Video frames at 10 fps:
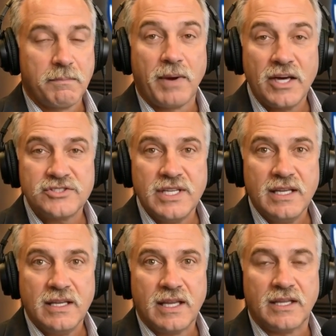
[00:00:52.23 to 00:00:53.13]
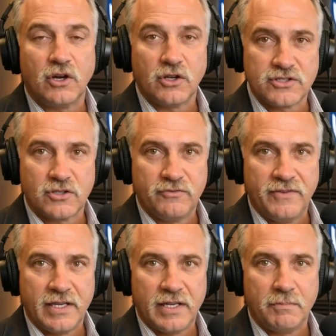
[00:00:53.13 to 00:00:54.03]
Bosnia and
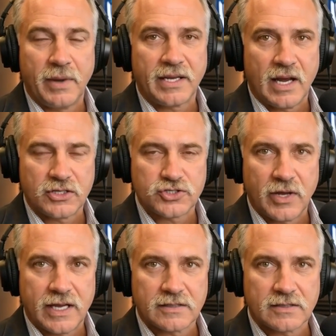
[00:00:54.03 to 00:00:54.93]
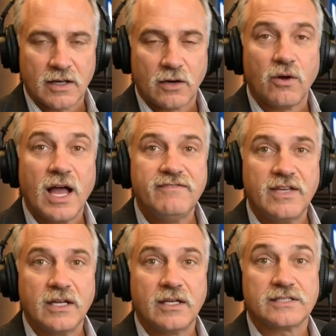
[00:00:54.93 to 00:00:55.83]
Herzegovina, by contrast, arrived
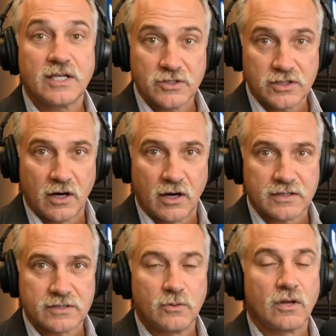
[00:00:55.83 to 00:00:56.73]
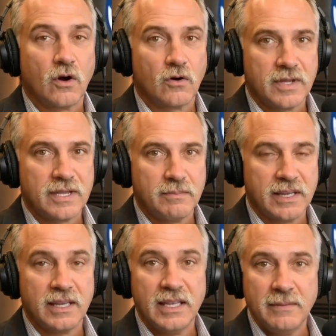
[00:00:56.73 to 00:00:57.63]
here as underdogs who had already
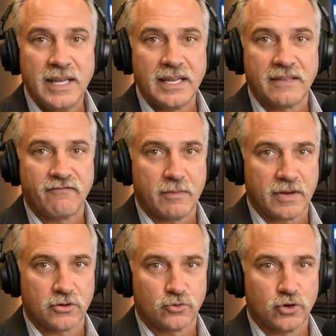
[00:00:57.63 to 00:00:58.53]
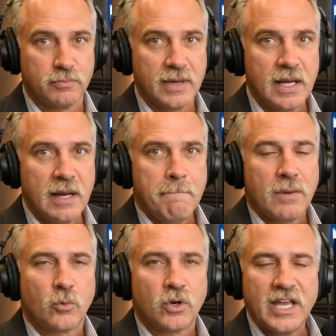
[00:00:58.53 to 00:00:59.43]
been eliminated from their group,
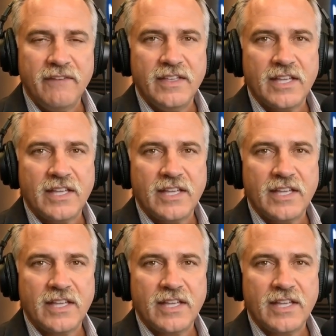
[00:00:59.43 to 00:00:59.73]
but were given